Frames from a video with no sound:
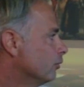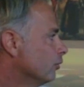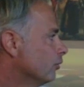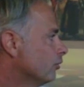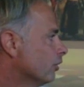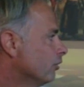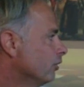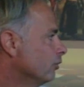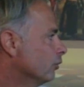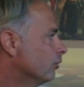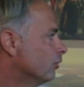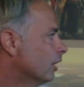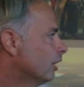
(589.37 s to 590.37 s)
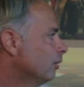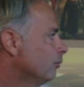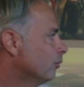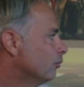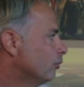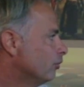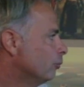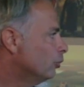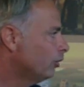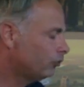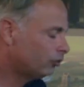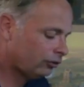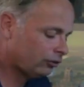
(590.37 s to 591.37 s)
Just changing the time of the
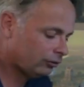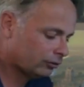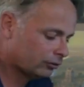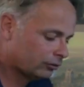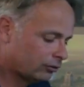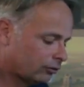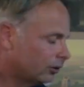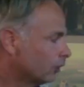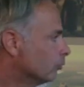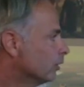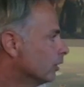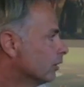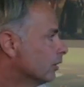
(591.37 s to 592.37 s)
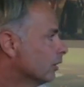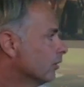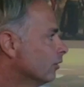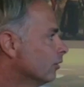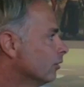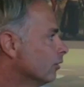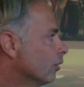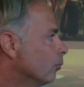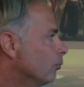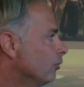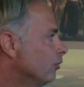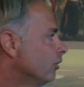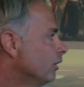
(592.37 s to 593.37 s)
simulation so that we can
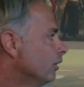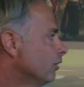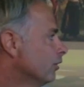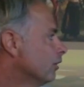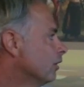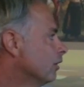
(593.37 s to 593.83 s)
appreciate